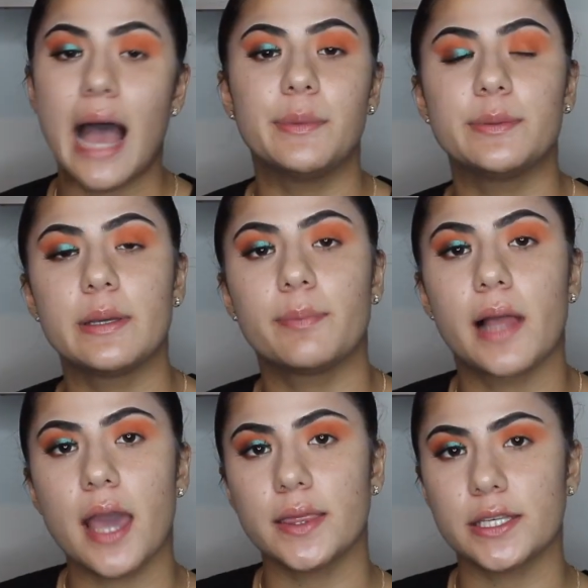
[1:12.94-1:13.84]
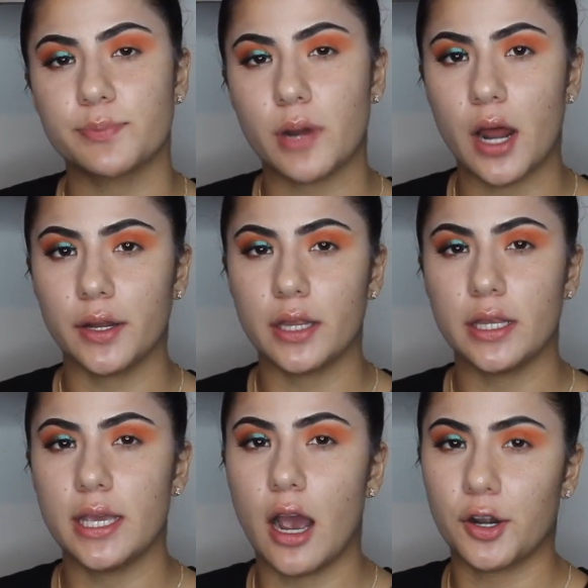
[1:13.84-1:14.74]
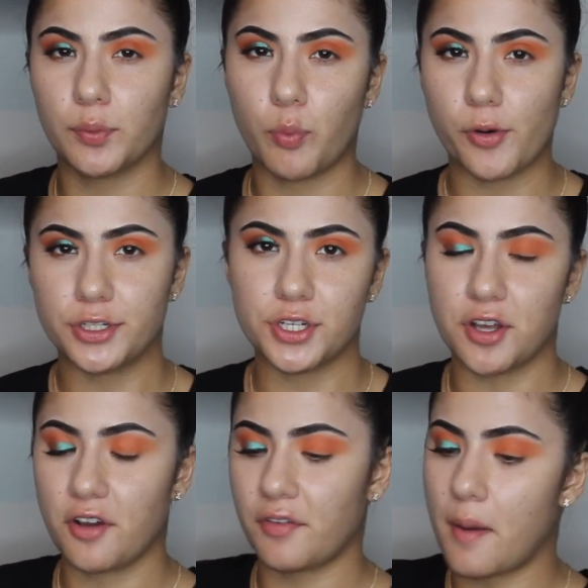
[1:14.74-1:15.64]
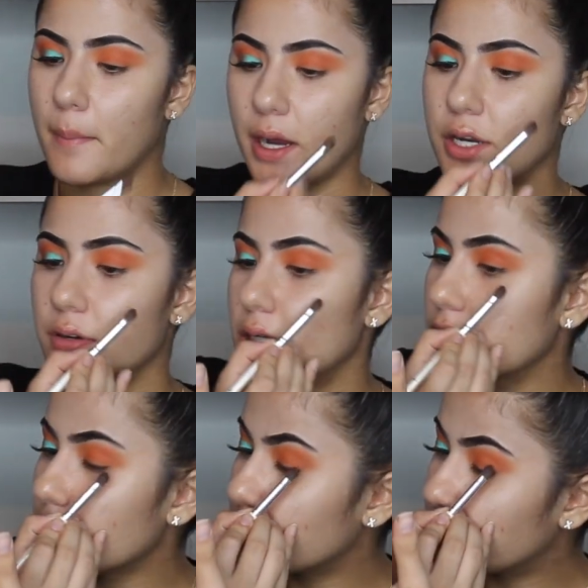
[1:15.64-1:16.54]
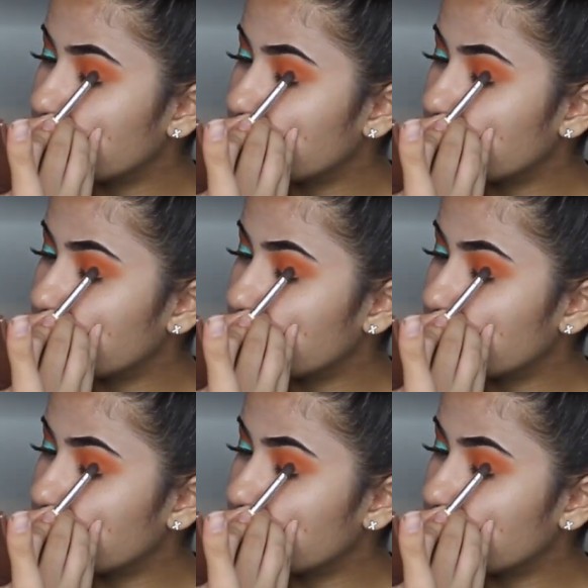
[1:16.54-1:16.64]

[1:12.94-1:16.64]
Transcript: I'm going to be applying this brown in the outer portion of my crease.